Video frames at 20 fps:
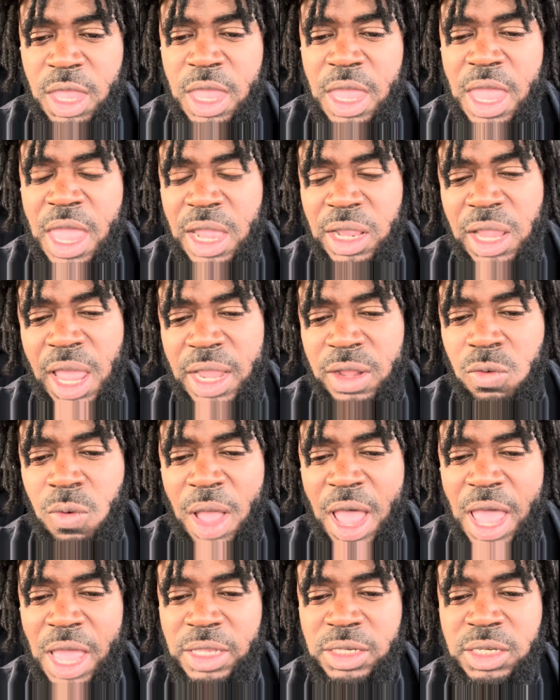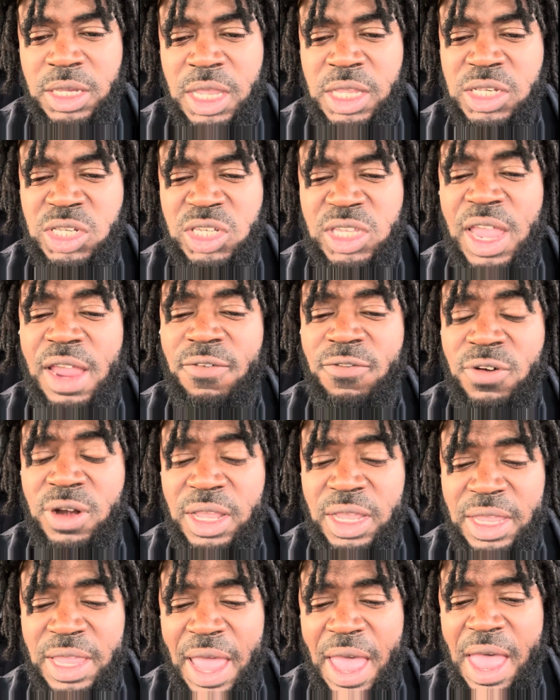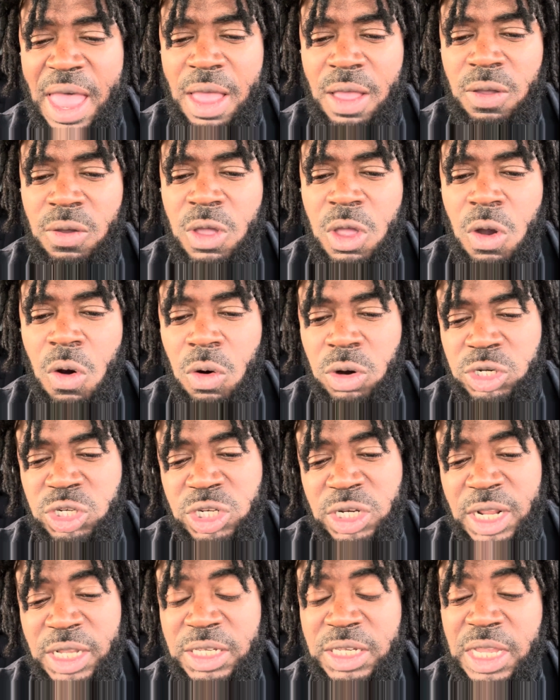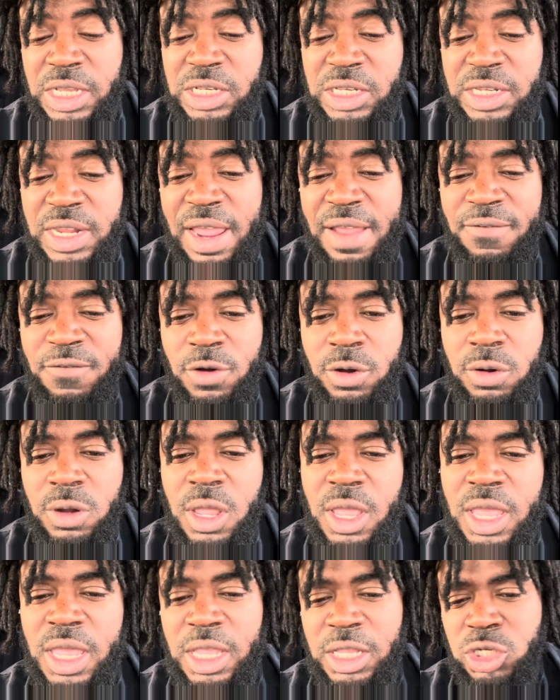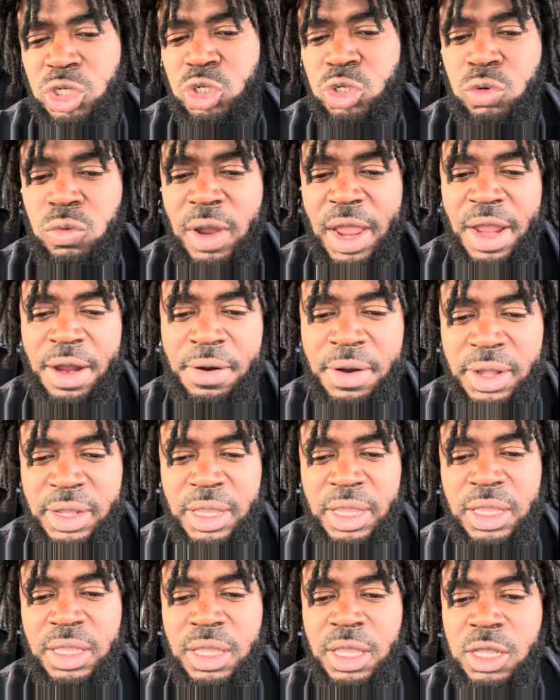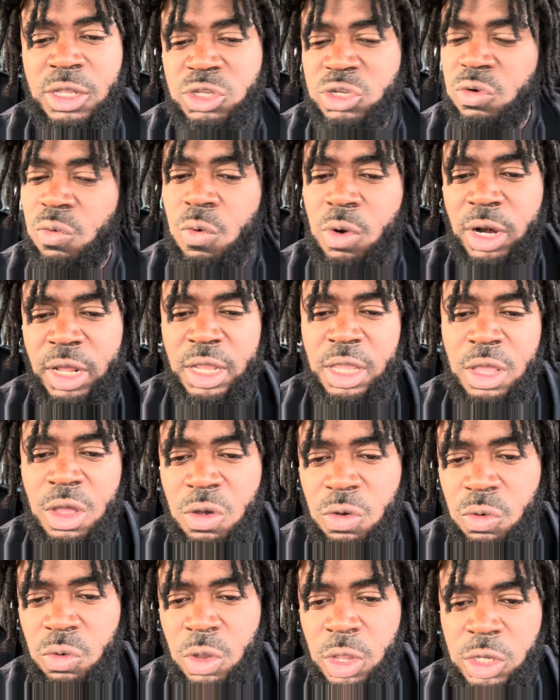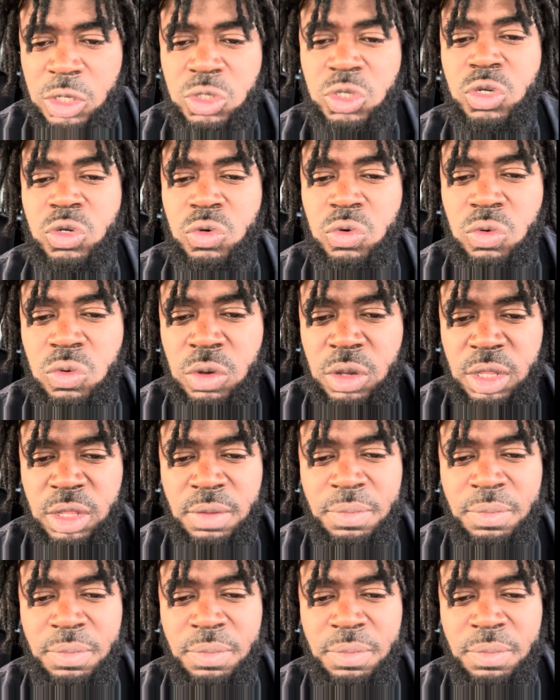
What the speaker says: And likewise, Stanford and Cal, or should I say Stanford, is too arrogant to want to go to the